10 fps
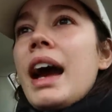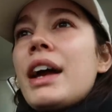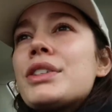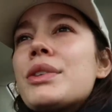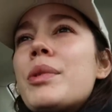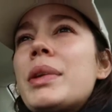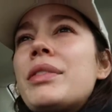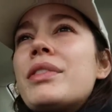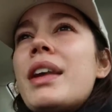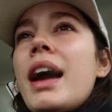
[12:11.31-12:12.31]
I also have
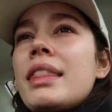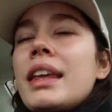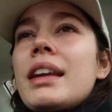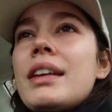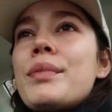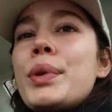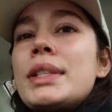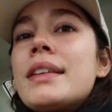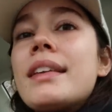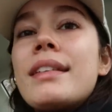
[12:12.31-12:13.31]
been I think
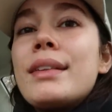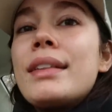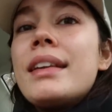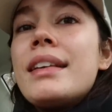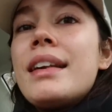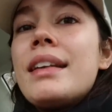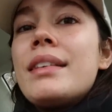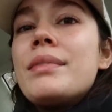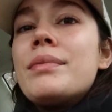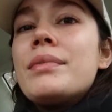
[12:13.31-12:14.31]
particularly
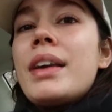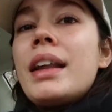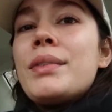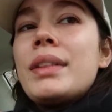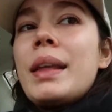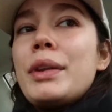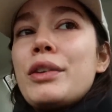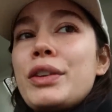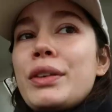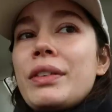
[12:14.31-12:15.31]
anyone let me know
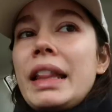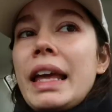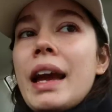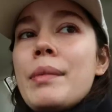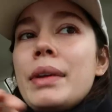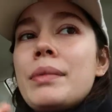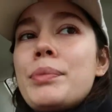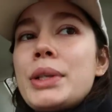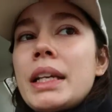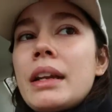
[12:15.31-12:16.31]
if you can relate. I've been
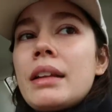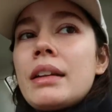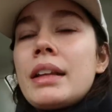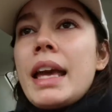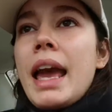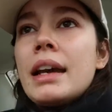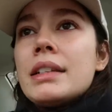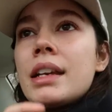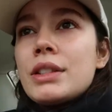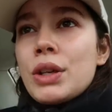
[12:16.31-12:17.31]
particularly
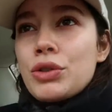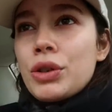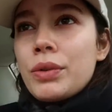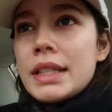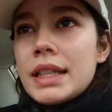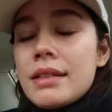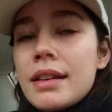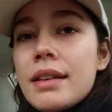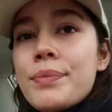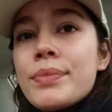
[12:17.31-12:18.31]
antisocial
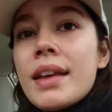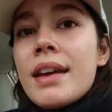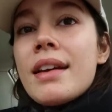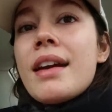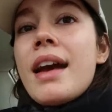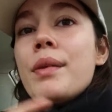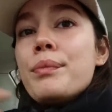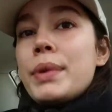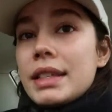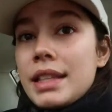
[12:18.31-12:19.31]
recently.
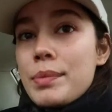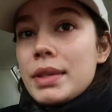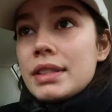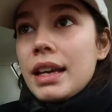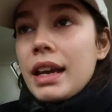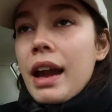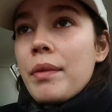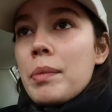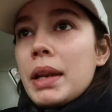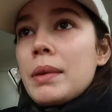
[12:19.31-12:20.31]
And because I've been sick, I
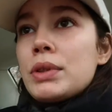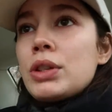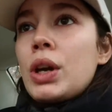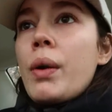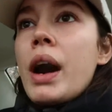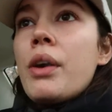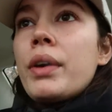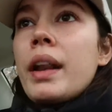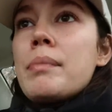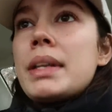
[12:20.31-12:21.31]
haven't been able to go out
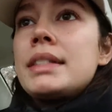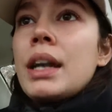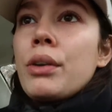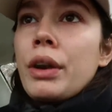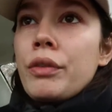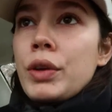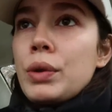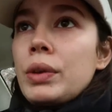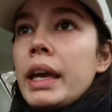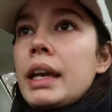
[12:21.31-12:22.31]
and I missed out on a
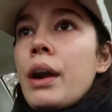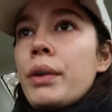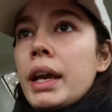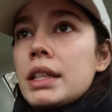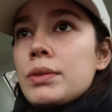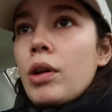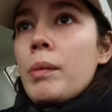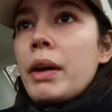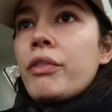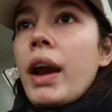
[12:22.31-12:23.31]
few like outings with all
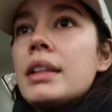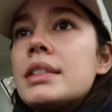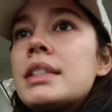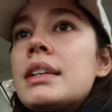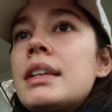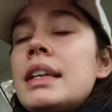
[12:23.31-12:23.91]
my friends.